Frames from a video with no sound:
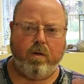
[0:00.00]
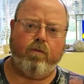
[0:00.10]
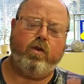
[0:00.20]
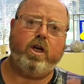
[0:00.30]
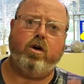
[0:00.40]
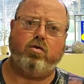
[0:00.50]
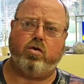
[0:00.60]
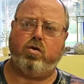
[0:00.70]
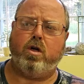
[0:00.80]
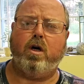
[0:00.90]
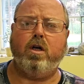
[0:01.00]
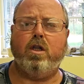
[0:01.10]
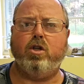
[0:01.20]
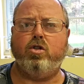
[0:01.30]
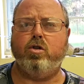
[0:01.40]
videos will tell you
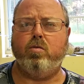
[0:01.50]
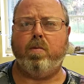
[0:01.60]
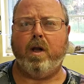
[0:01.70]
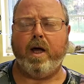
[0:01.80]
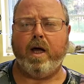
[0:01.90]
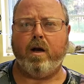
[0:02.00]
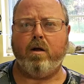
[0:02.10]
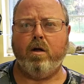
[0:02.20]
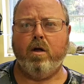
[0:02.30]
that you plant